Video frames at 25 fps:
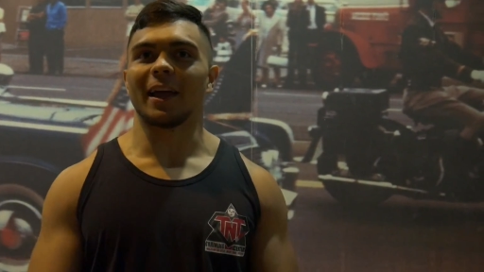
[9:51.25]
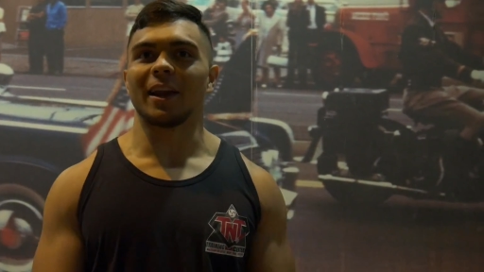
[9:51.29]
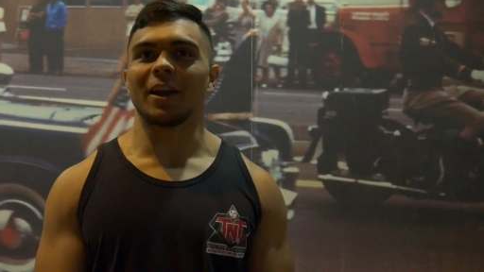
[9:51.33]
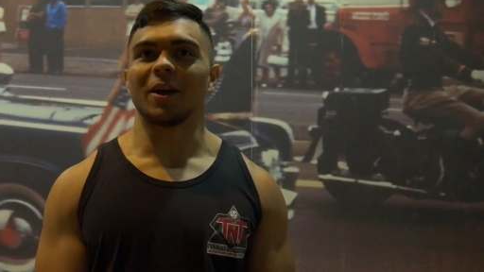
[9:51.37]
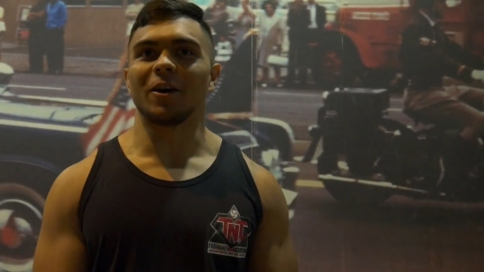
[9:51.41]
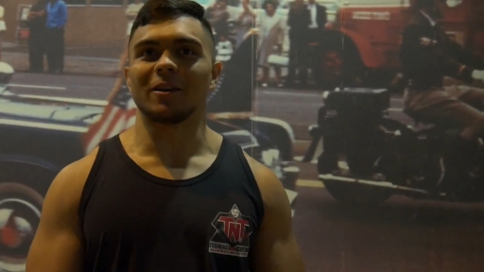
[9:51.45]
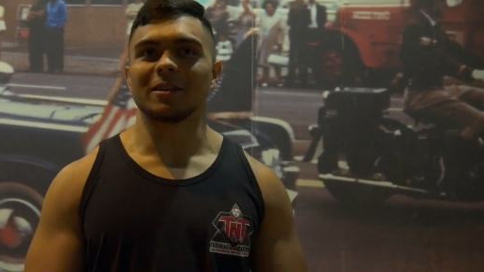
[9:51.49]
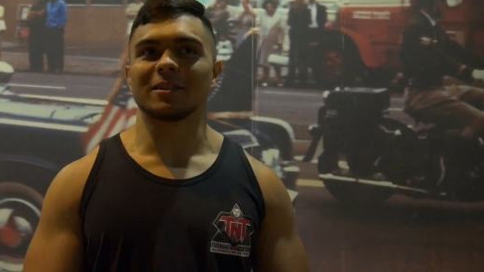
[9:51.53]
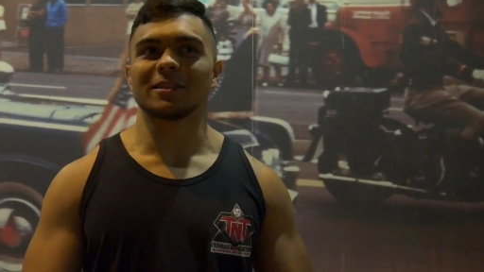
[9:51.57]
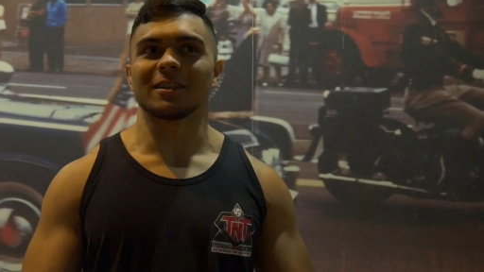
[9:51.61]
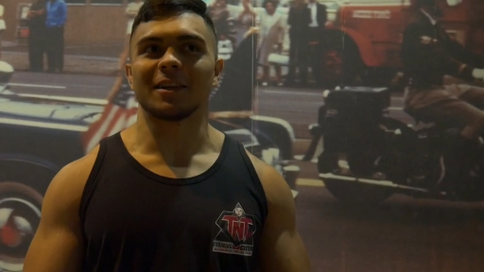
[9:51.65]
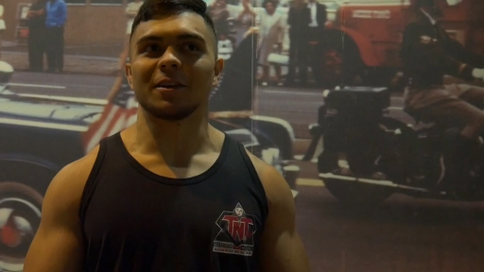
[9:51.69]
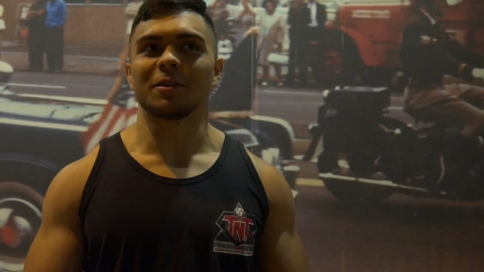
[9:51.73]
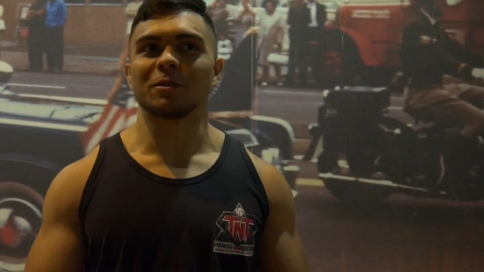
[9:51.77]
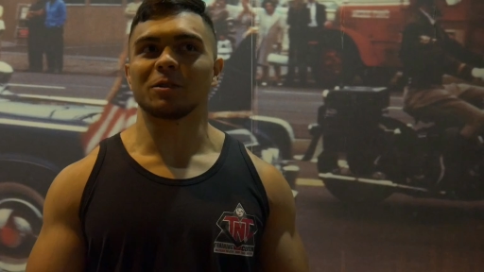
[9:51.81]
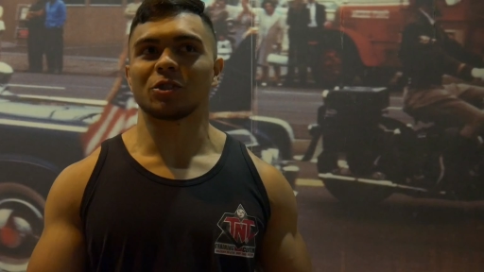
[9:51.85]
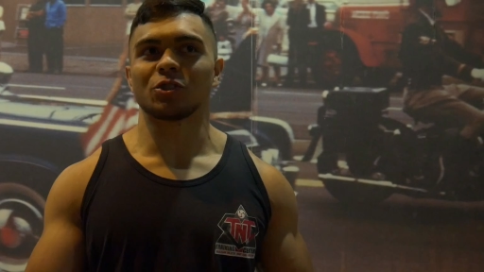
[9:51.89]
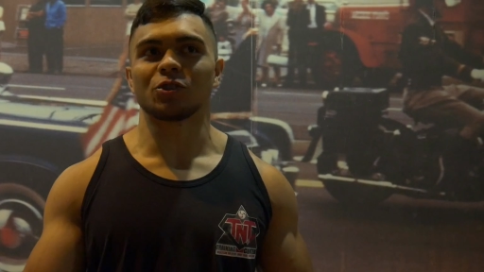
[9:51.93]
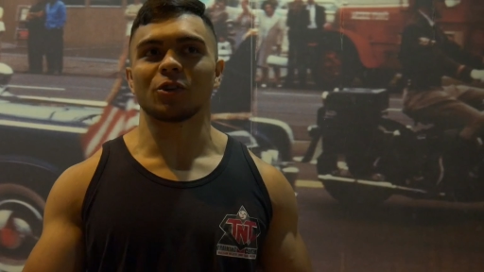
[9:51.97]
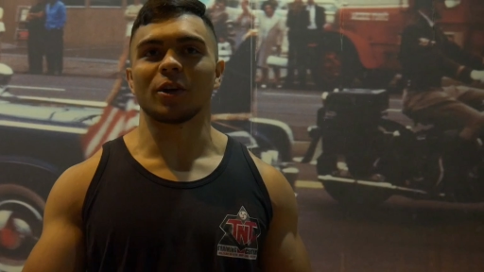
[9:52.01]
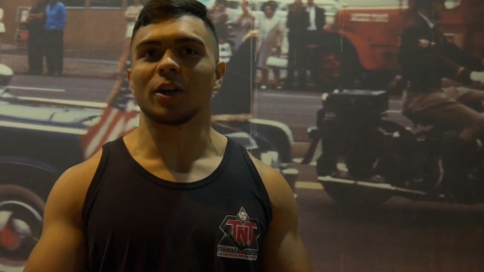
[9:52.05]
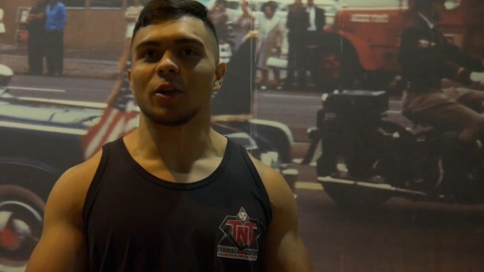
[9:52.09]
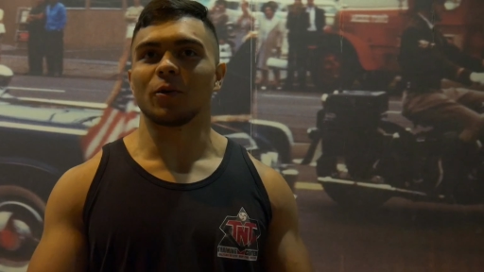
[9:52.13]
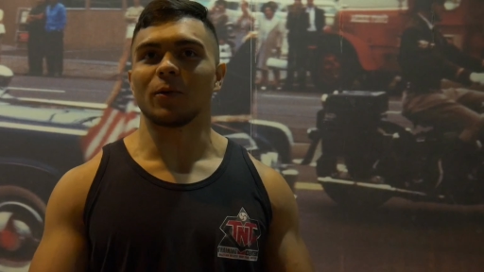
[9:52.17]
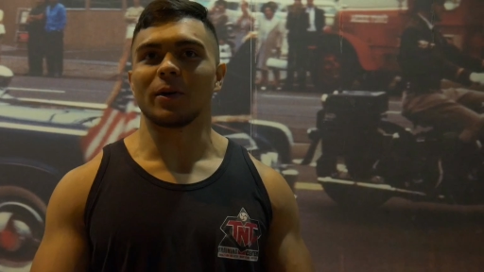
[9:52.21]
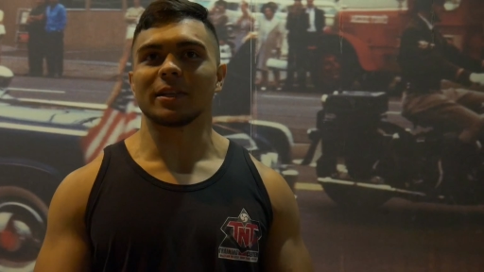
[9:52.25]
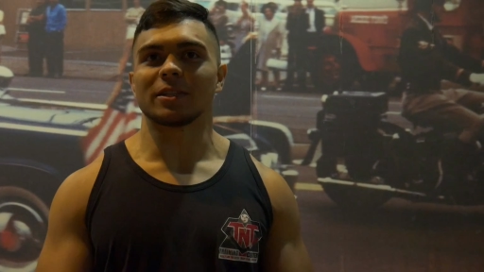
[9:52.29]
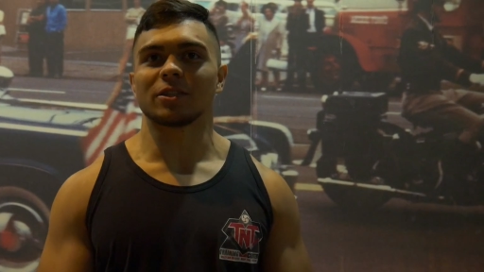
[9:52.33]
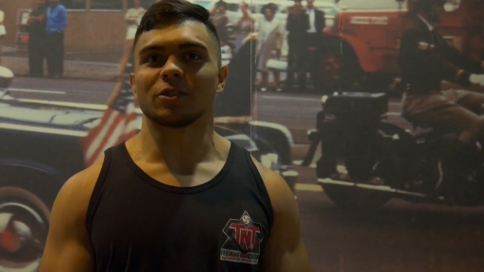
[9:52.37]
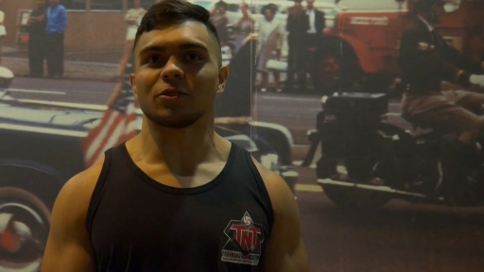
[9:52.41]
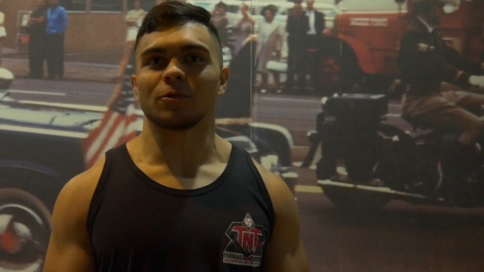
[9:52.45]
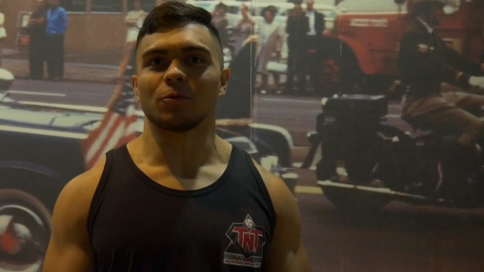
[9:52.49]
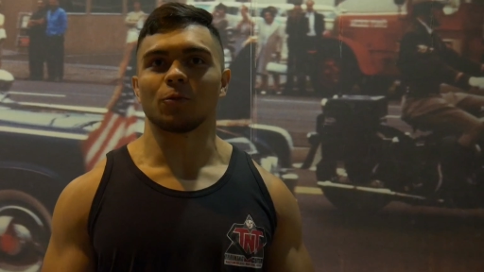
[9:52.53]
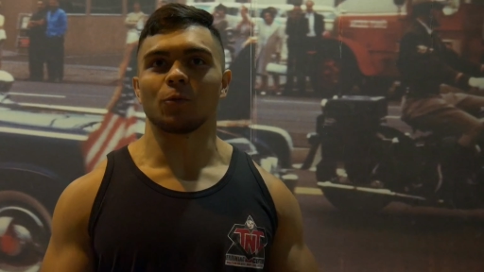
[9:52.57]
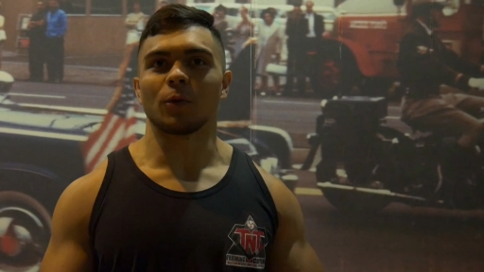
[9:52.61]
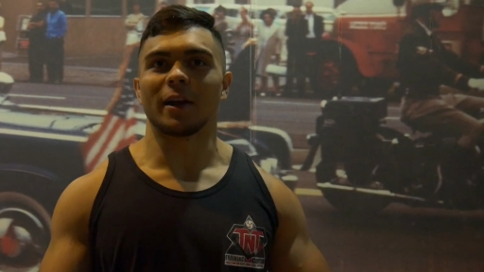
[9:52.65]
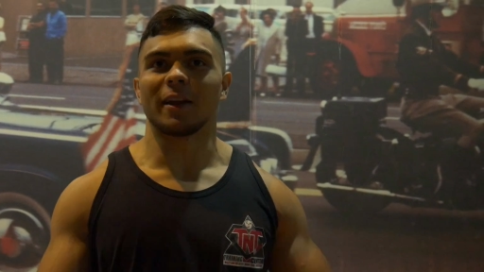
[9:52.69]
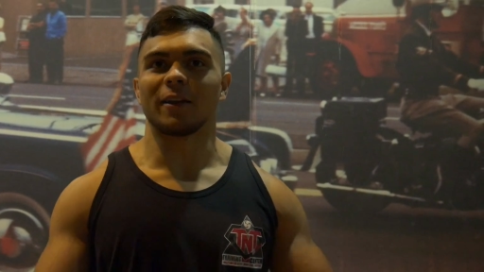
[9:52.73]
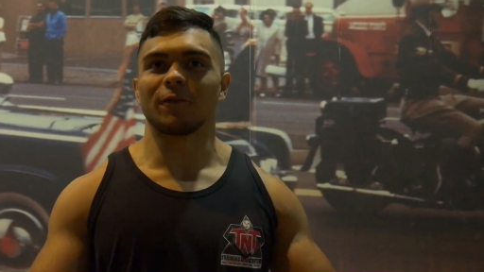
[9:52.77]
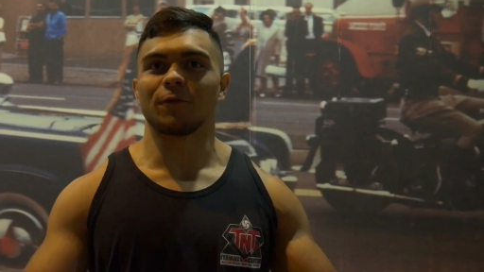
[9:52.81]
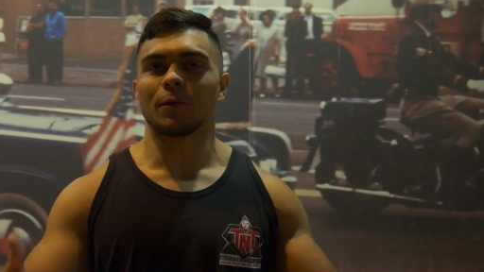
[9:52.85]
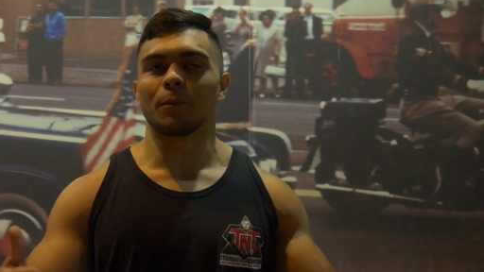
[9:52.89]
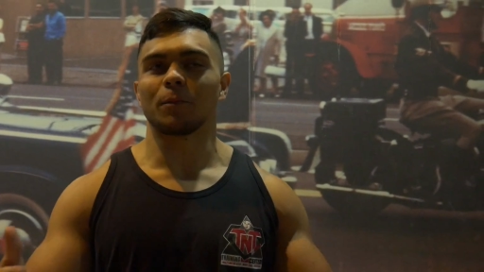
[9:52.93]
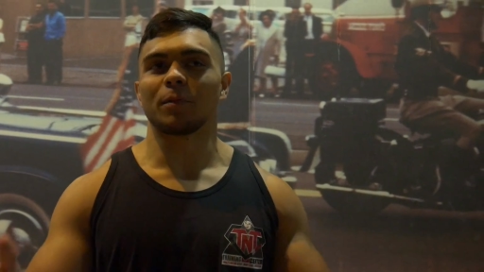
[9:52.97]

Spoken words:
I know it was strenuous running